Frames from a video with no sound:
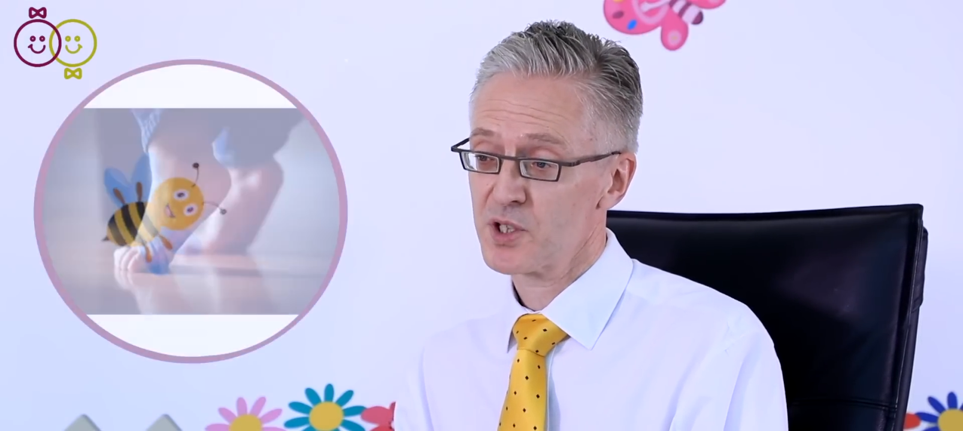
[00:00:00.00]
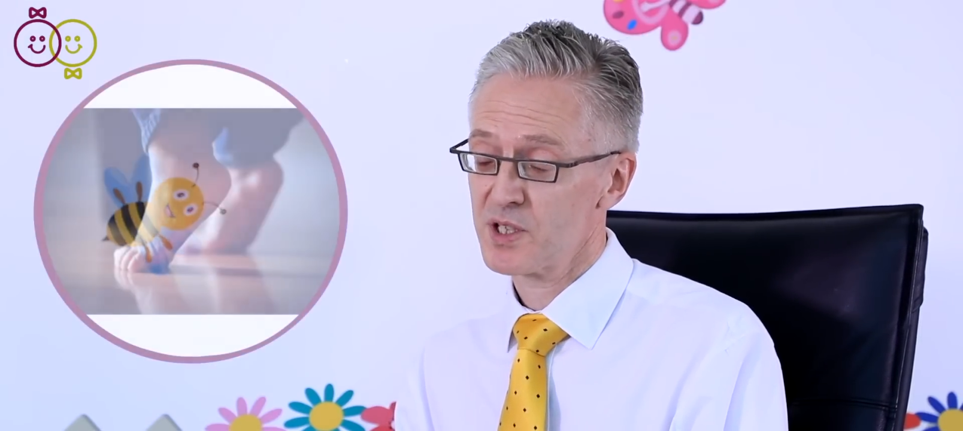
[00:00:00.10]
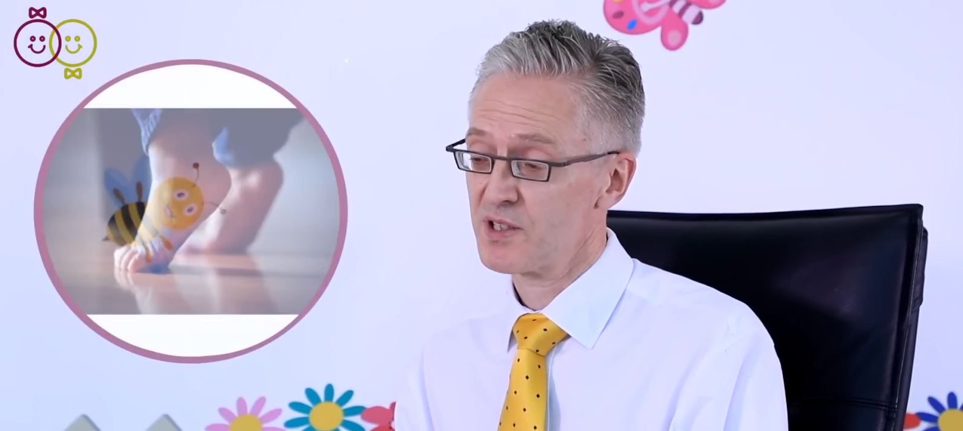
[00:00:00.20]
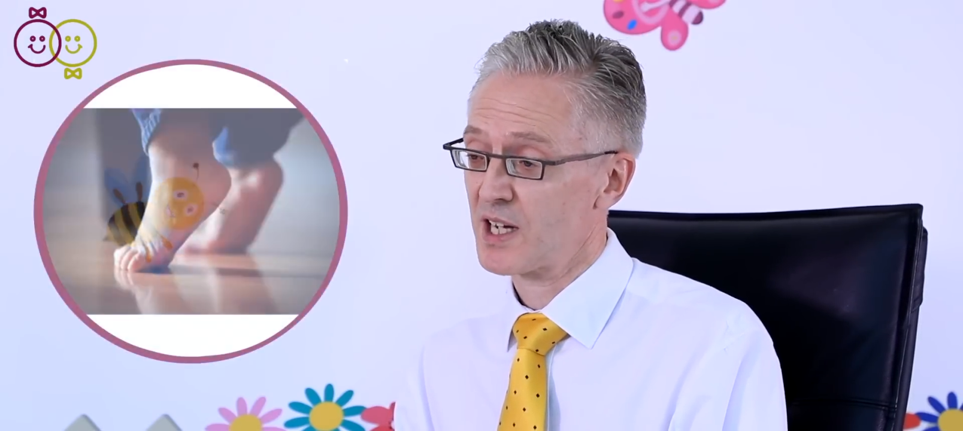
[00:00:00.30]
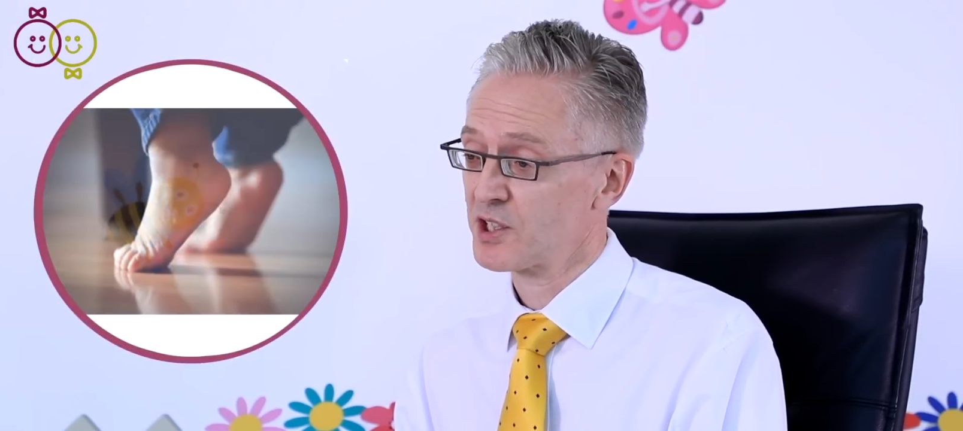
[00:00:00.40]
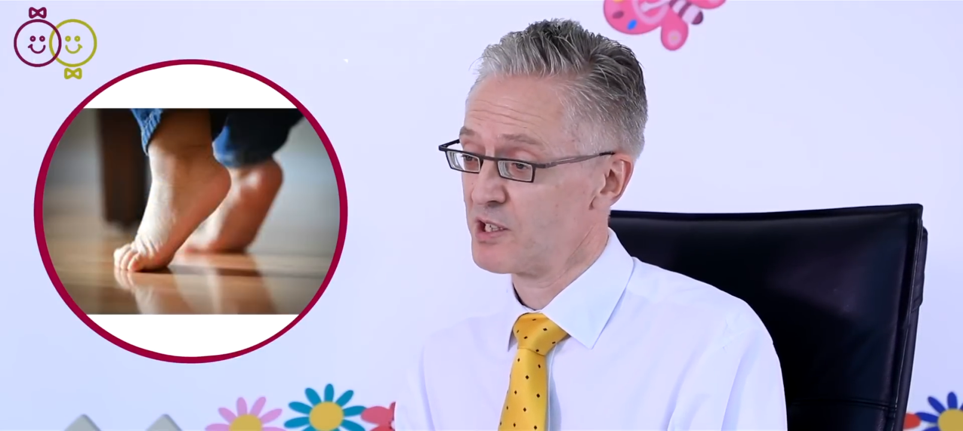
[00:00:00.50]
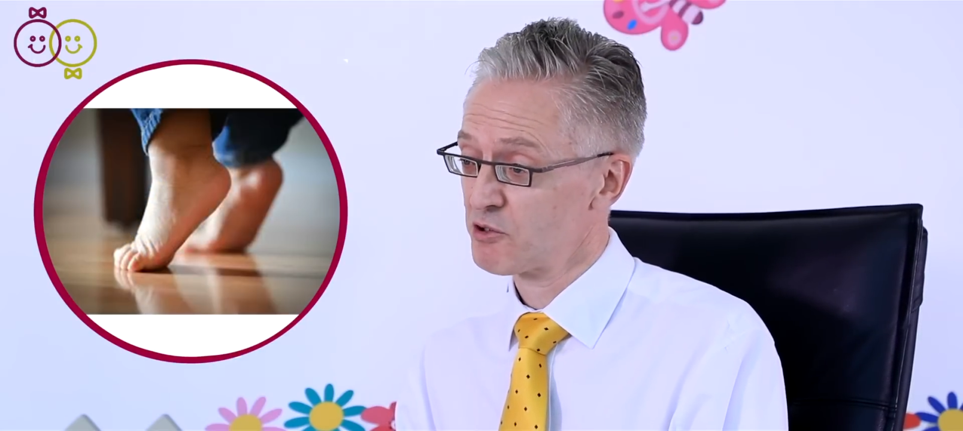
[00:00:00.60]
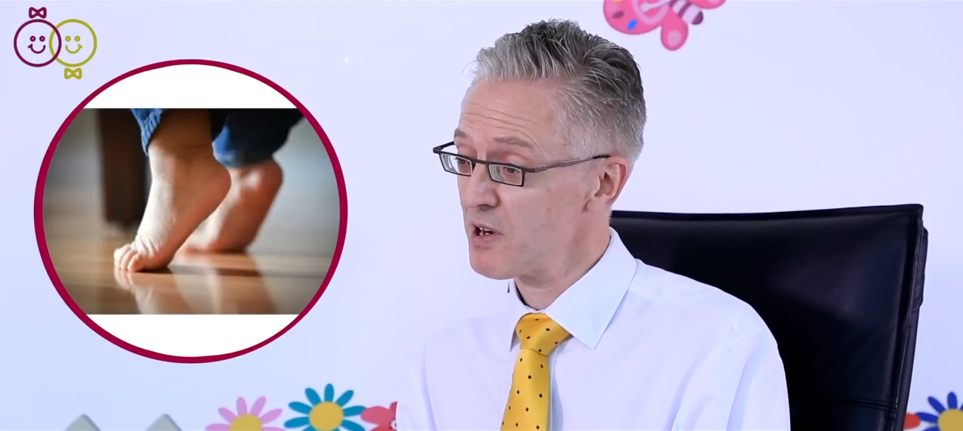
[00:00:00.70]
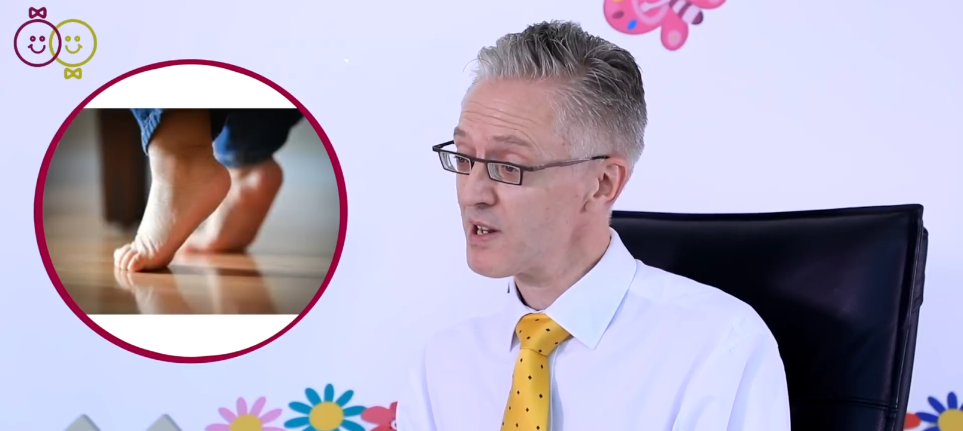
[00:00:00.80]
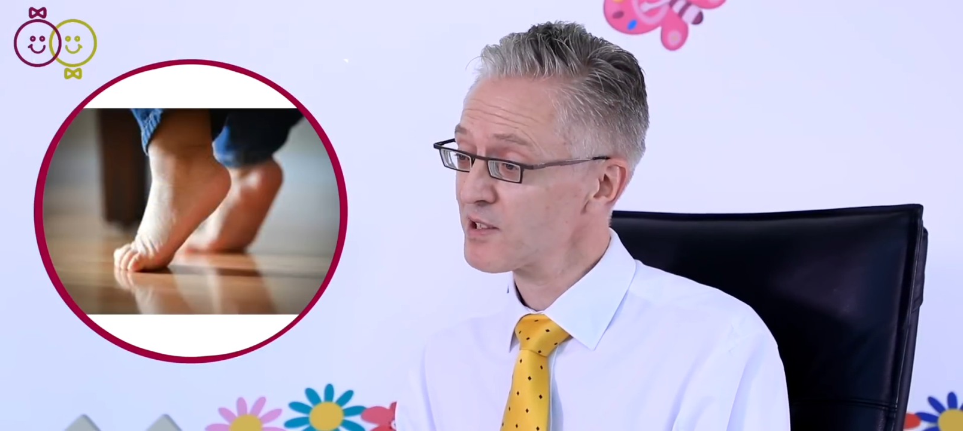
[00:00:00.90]
She's actually
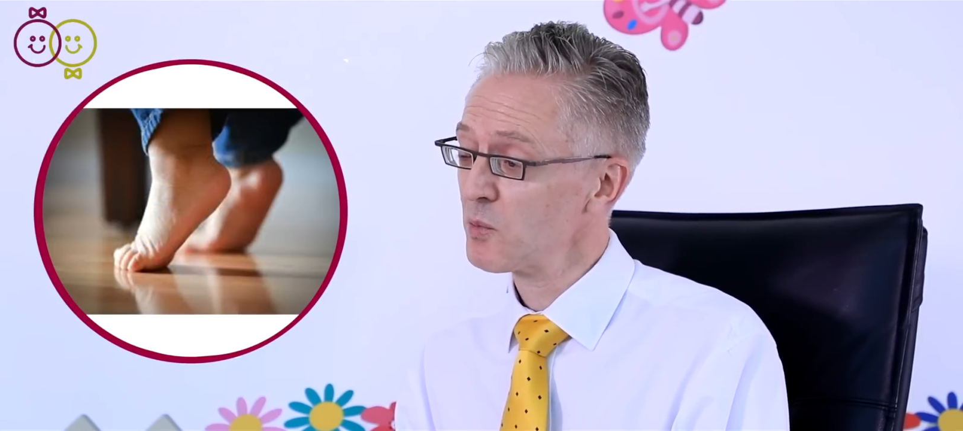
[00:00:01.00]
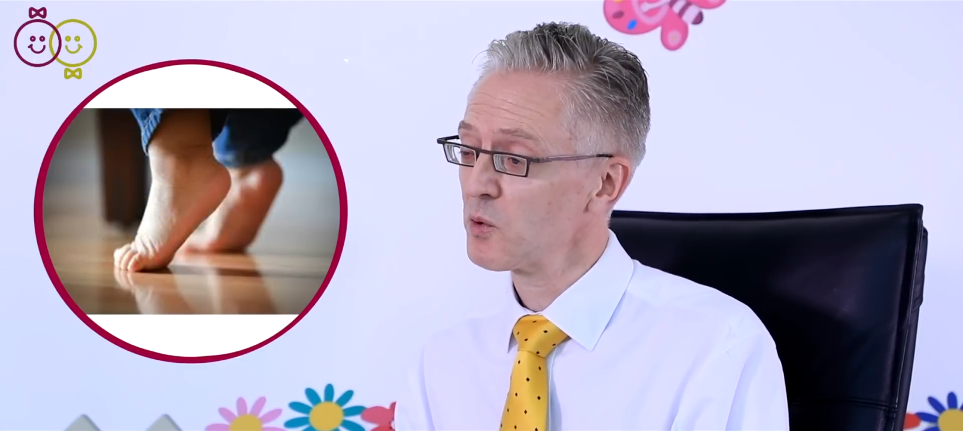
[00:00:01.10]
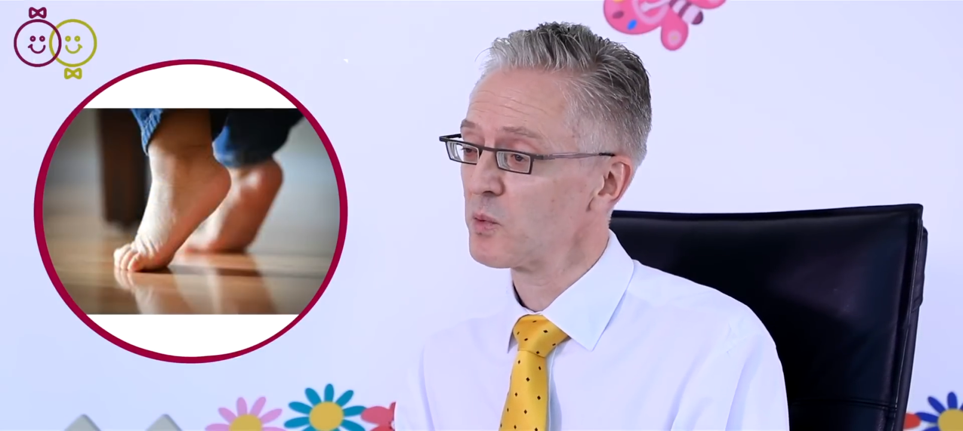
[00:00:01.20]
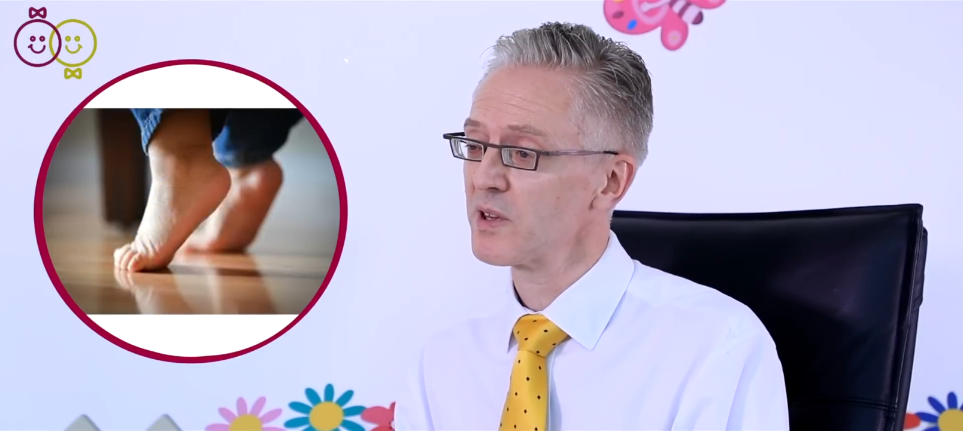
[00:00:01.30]
trying to walk